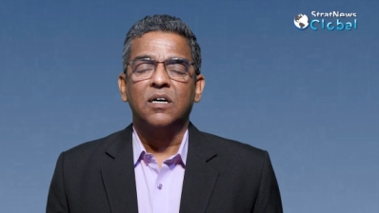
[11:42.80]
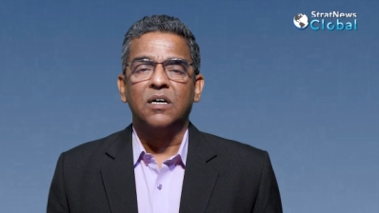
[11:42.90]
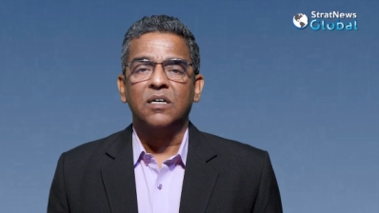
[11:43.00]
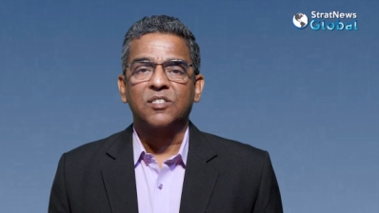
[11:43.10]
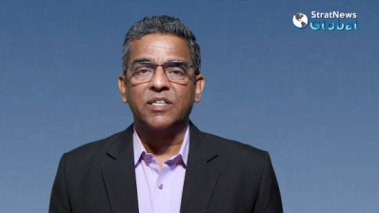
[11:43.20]

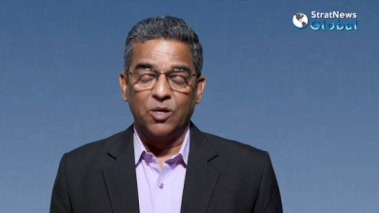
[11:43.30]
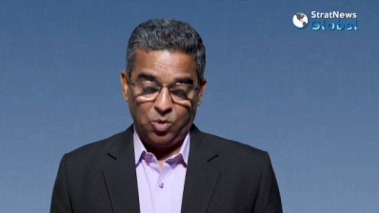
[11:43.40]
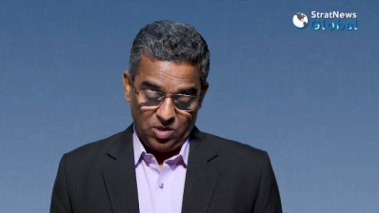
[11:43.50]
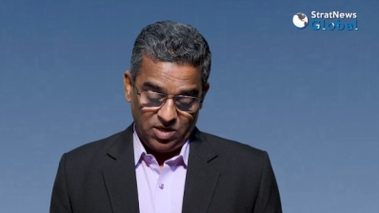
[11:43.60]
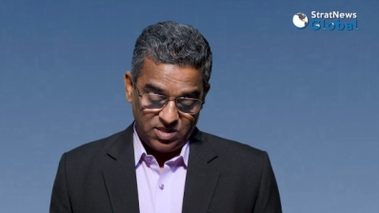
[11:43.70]
uh,
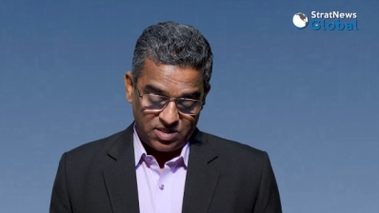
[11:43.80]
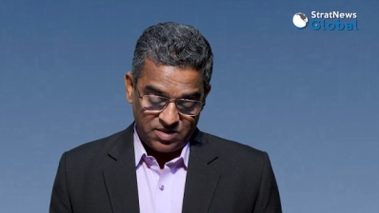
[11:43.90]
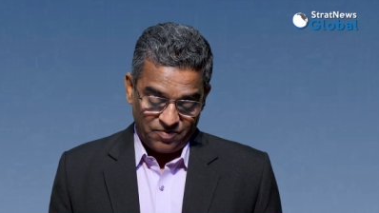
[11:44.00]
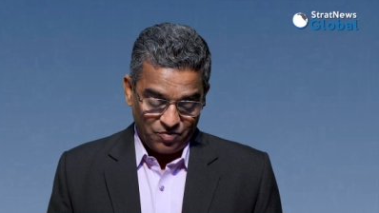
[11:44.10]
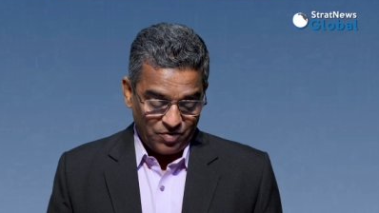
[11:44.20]

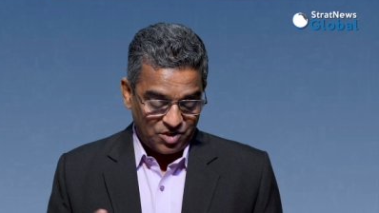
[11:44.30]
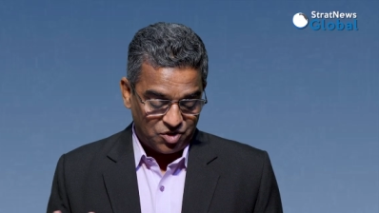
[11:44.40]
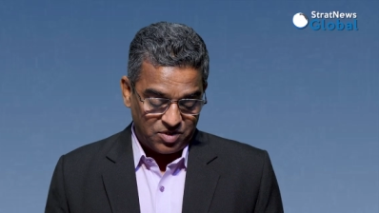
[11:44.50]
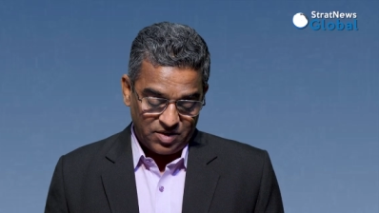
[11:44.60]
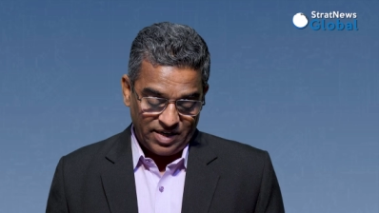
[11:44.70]
stakeholders,
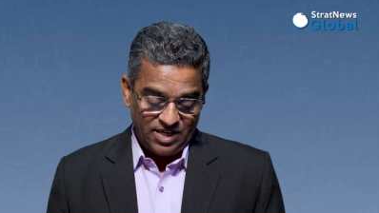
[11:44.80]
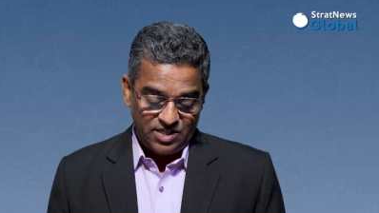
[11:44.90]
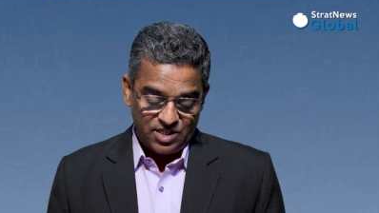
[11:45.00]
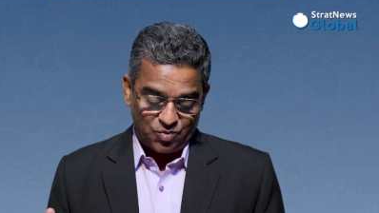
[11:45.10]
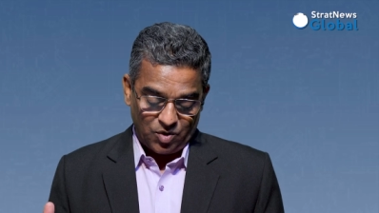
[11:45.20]
which
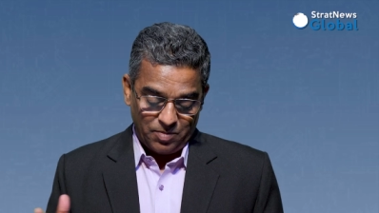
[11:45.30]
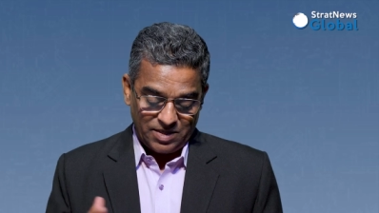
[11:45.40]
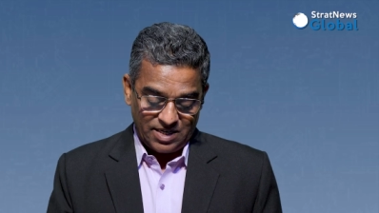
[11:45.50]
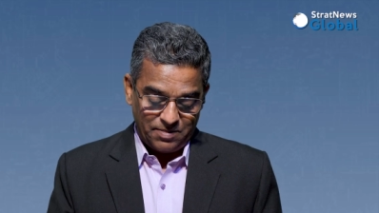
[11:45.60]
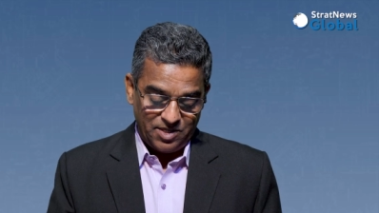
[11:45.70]
ranges from,
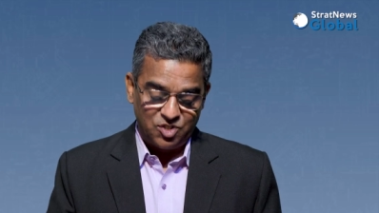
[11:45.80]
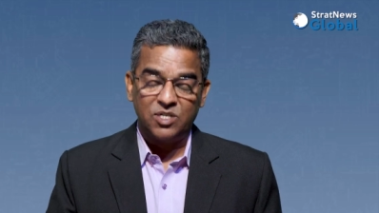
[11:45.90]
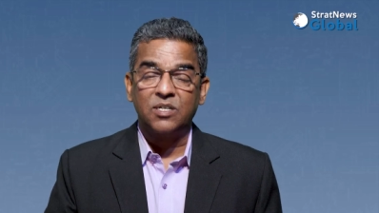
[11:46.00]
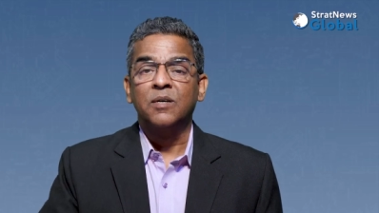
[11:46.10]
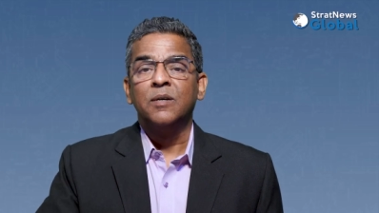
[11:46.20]
as I
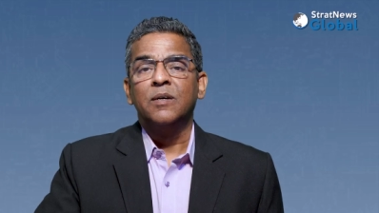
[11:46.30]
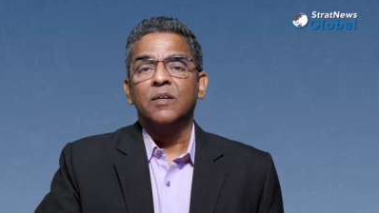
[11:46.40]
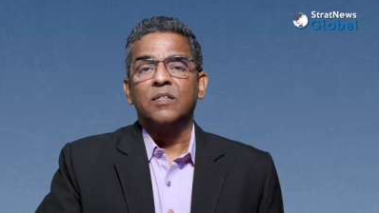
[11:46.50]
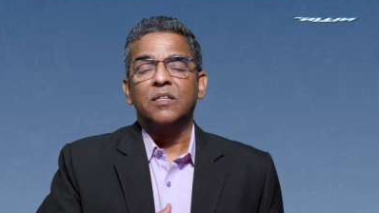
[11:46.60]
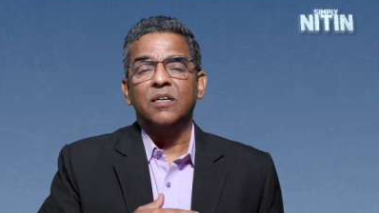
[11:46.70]
mentioned,
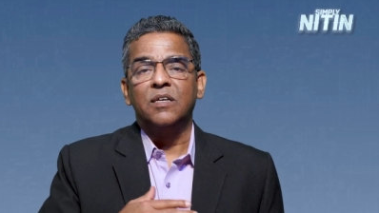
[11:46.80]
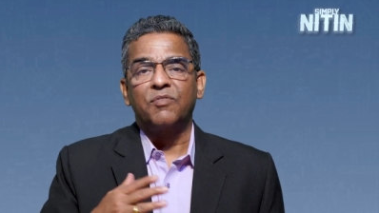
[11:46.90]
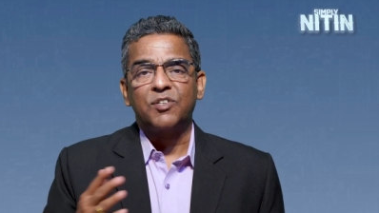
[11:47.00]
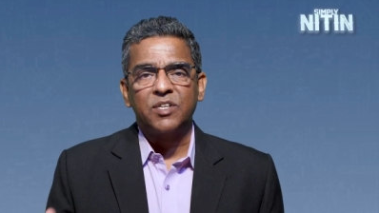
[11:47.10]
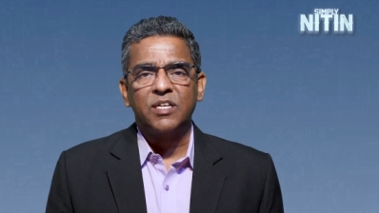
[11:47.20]
the
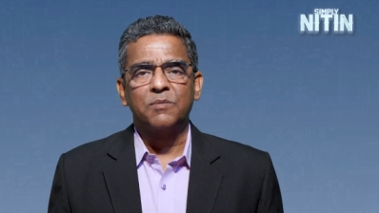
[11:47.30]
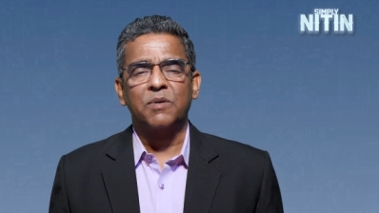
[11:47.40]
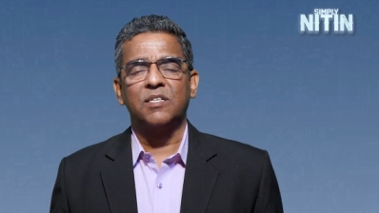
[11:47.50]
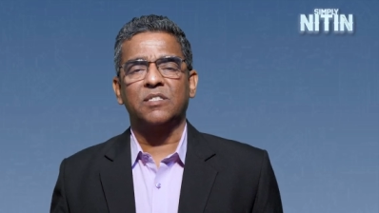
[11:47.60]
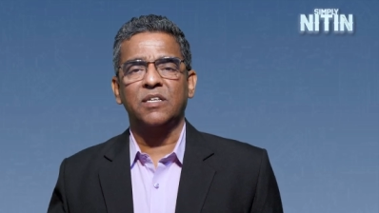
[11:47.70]
Fisheries
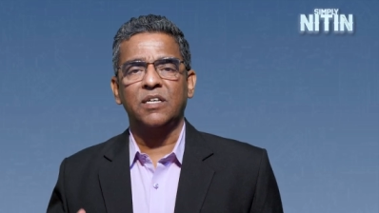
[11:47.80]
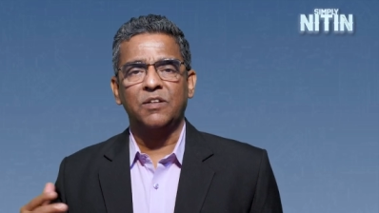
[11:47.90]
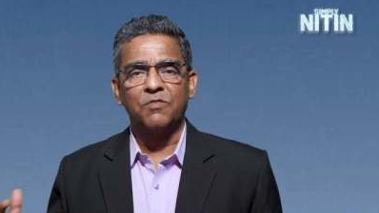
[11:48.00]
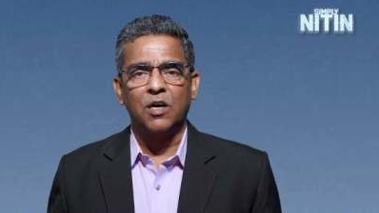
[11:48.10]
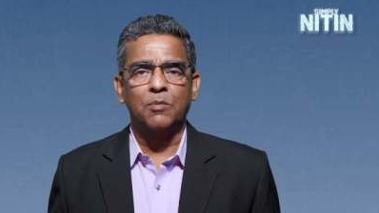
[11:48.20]
Ministry,
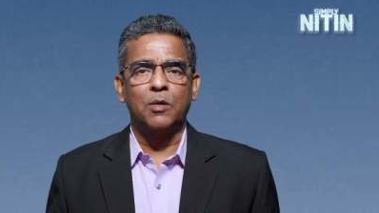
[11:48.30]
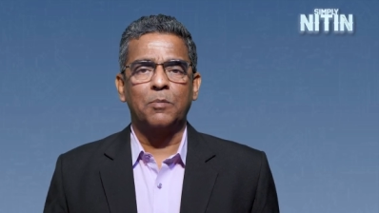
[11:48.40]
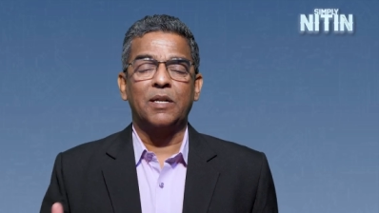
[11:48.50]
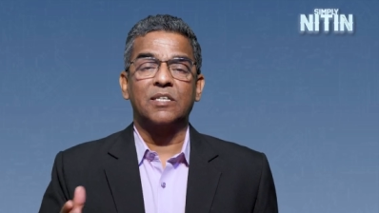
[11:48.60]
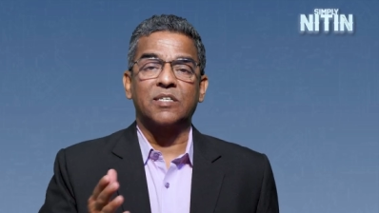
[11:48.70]

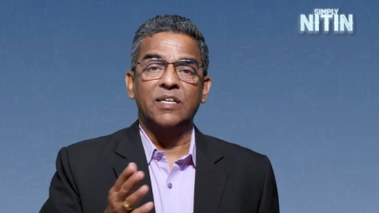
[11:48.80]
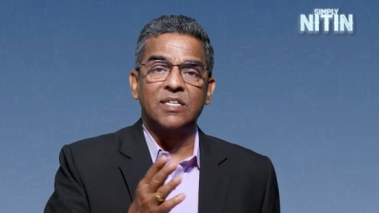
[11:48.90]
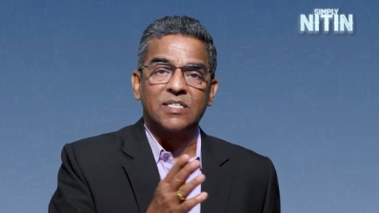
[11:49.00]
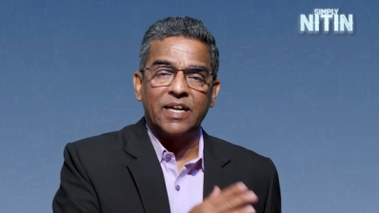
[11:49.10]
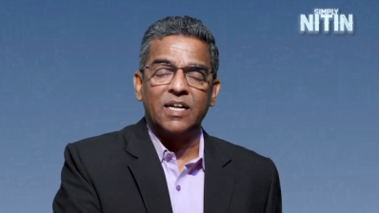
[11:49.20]
Environment
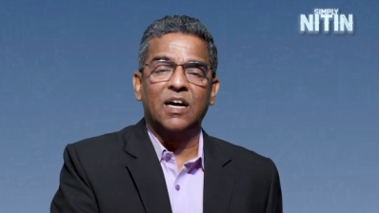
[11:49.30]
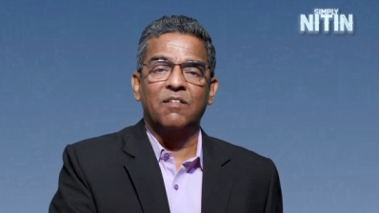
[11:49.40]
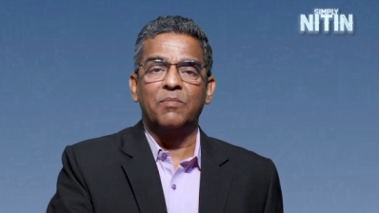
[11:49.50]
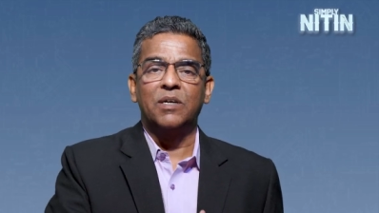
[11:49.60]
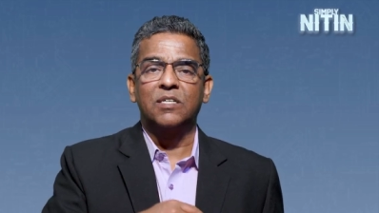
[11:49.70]
Ministry, state
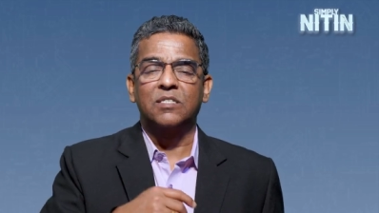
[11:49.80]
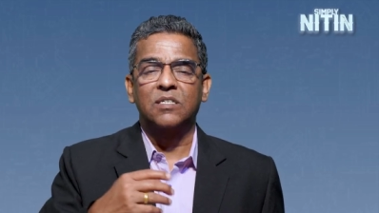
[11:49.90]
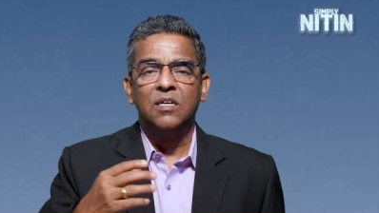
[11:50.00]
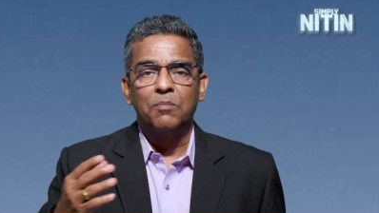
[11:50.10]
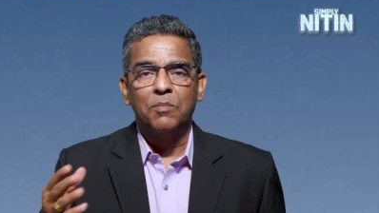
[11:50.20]

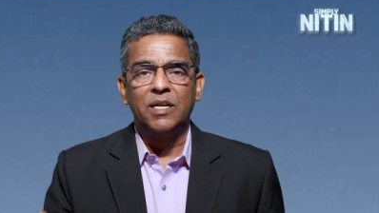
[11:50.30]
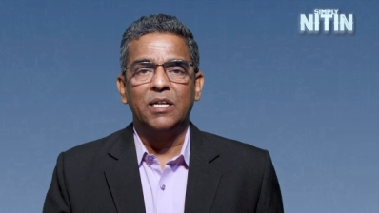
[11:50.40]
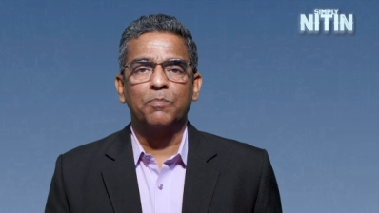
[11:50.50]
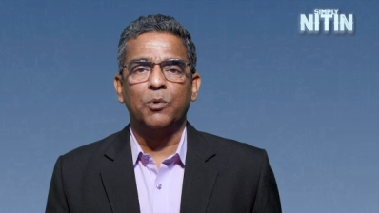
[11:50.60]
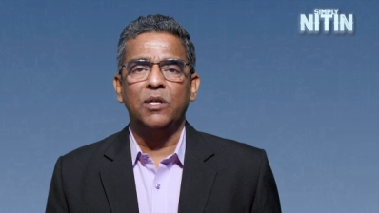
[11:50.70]
governments,
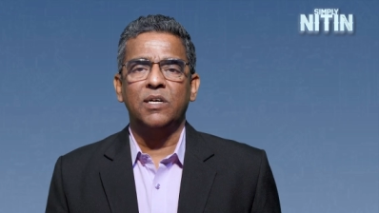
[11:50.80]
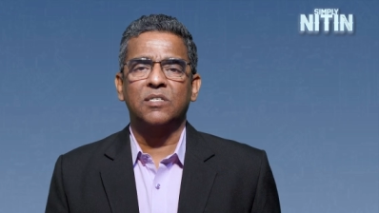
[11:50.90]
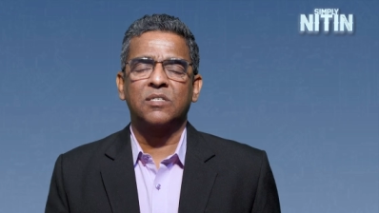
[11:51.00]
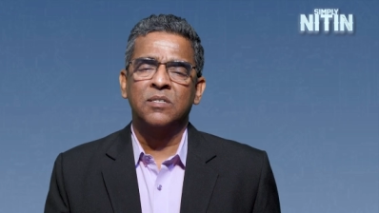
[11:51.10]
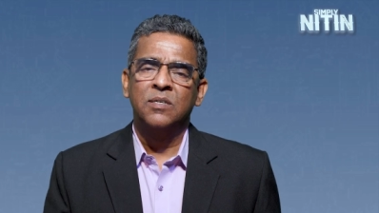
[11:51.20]
Marine
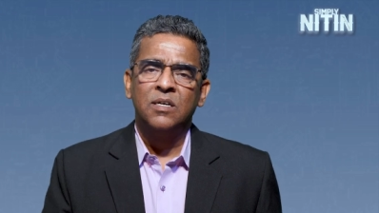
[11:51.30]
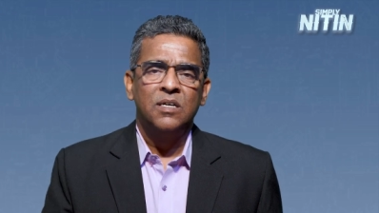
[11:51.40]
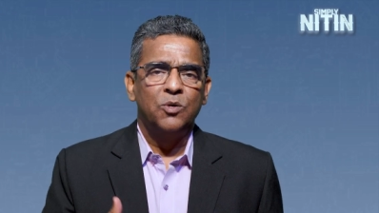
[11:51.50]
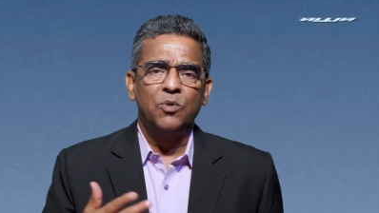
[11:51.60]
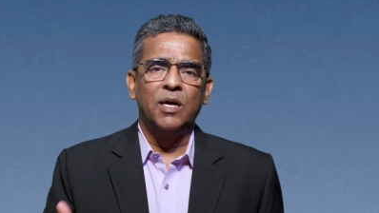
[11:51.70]
Police,
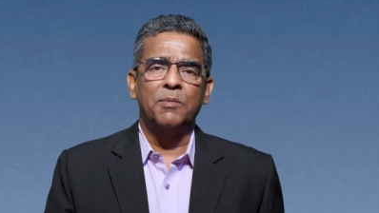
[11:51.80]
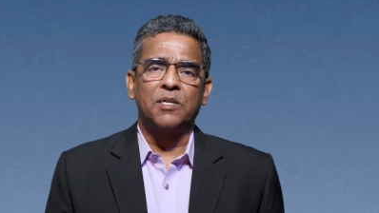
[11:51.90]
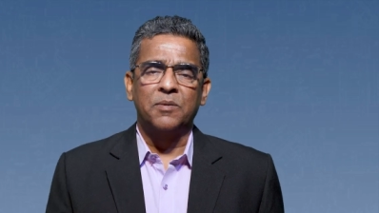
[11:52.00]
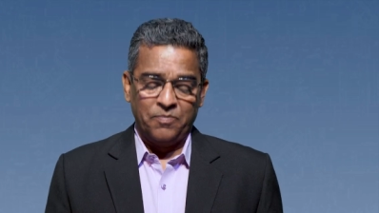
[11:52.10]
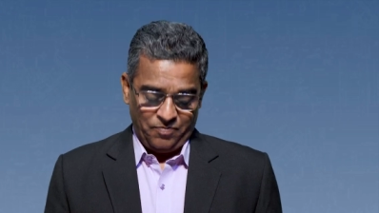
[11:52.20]
you name
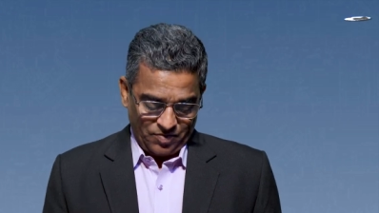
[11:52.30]
it.